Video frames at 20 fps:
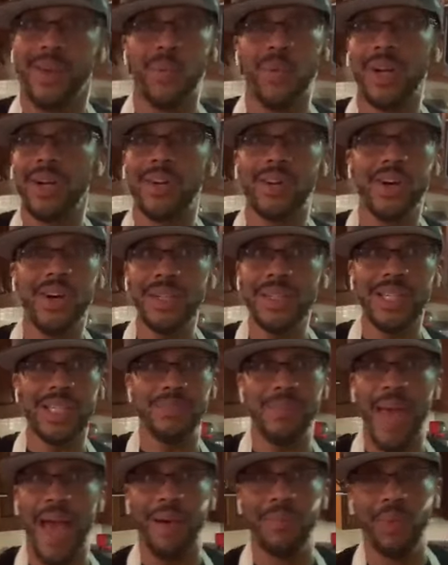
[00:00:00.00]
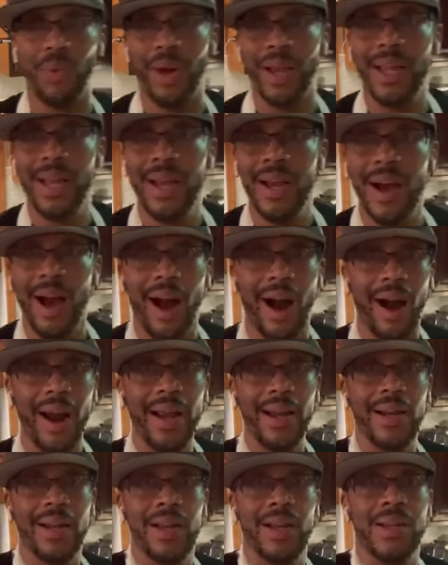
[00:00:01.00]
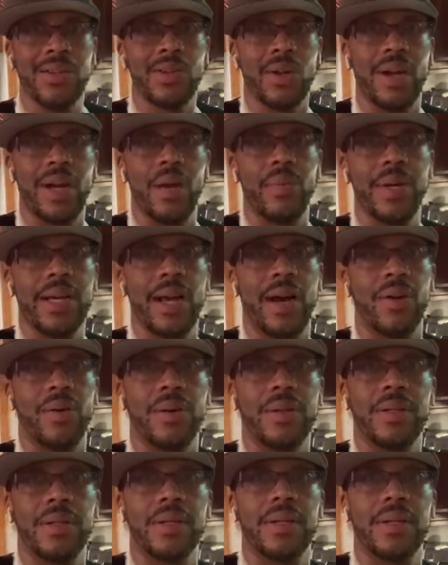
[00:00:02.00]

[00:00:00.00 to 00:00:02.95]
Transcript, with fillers: We're going to cook this bad boy. All right. So here we go.